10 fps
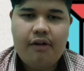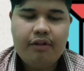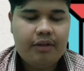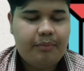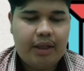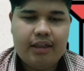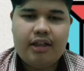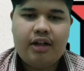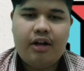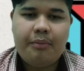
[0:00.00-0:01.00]
owned by the
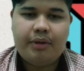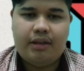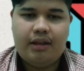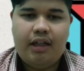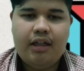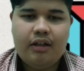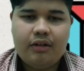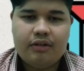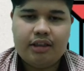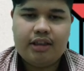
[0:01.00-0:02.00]
company,
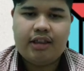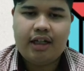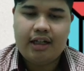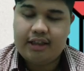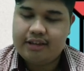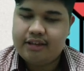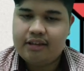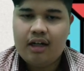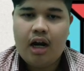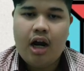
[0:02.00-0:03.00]
including
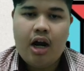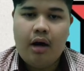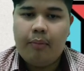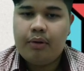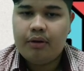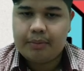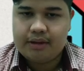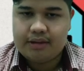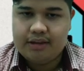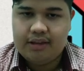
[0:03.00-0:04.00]
cash,
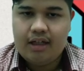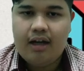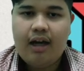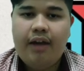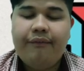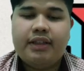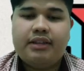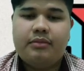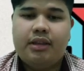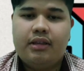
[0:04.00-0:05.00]
property,
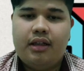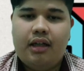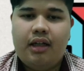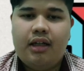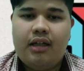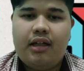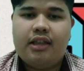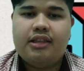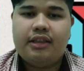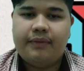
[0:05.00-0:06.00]
investment, and
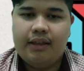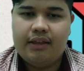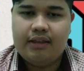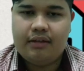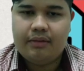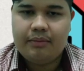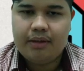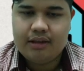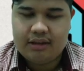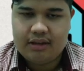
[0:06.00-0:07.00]

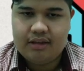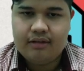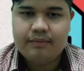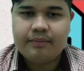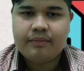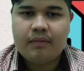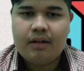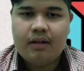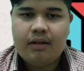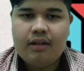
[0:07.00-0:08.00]
receivability.
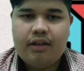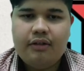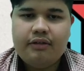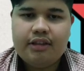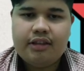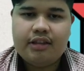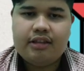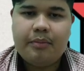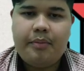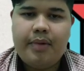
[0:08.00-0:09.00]
The duties
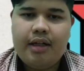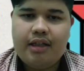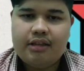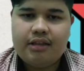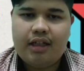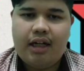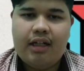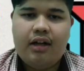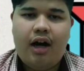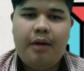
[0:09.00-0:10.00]
is manage
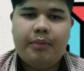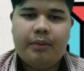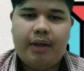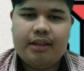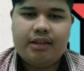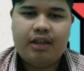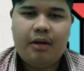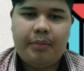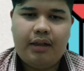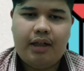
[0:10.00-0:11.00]
and optimize
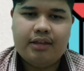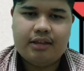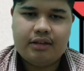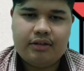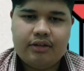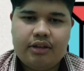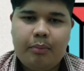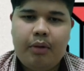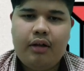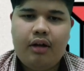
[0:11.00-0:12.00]
company asset to
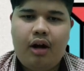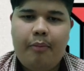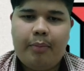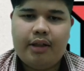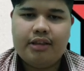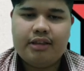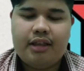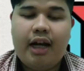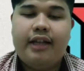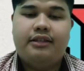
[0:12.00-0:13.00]
support
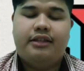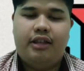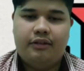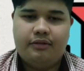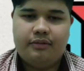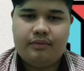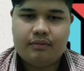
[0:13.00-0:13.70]
operation and growth.